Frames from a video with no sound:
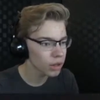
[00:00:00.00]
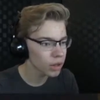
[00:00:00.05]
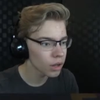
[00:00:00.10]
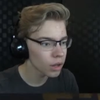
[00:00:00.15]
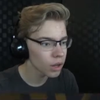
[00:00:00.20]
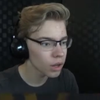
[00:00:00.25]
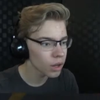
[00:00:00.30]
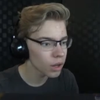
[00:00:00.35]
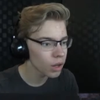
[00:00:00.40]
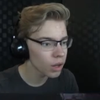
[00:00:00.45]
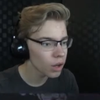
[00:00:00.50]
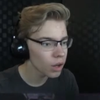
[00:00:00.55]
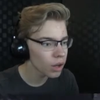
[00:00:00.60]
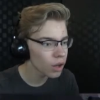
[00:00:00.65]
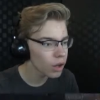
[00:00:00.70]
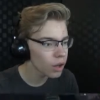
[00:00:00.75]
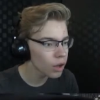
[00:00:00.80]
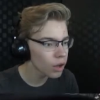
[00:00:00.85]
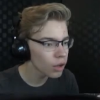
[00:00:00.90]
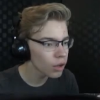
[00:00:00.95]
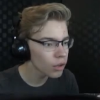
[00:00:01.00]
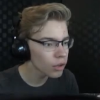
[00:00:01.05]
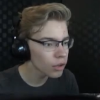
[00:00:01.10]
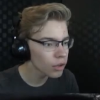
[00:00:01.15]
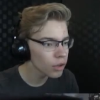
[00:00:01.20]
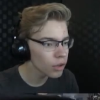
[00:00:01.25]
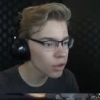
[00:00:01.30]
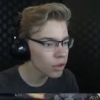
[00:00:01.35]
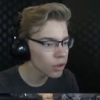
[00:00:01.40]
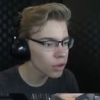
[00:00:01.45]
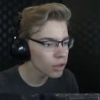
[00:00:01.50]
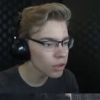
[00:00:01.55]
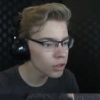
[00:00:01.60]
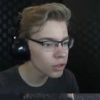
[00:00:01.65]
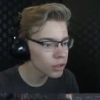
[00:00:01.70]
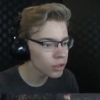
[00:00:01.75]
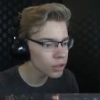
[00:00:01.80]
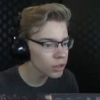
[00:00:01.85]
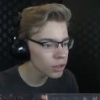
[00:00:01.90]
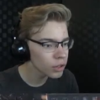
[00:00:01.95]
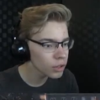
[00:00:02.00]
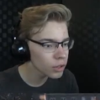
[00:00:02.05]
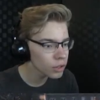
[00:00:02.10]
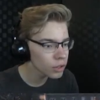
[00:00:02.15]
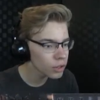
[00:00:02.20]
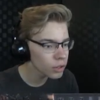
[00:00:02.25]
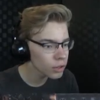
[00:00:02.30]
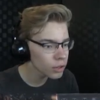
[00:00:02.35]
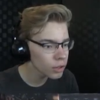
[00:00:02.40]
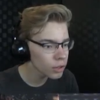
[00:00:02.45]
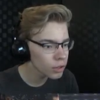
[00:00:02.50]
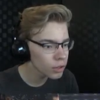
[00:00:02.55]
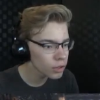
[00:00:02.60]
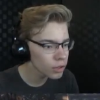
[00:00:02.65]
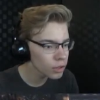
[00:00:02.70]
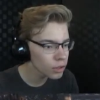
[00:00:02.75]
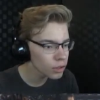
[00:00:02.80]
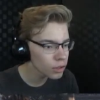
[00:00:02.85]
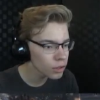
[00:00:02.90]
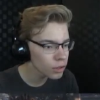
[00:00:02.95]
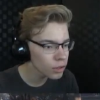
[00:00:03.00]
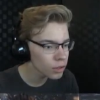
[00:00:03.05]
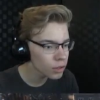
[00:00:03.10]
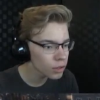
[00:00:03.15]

(silence)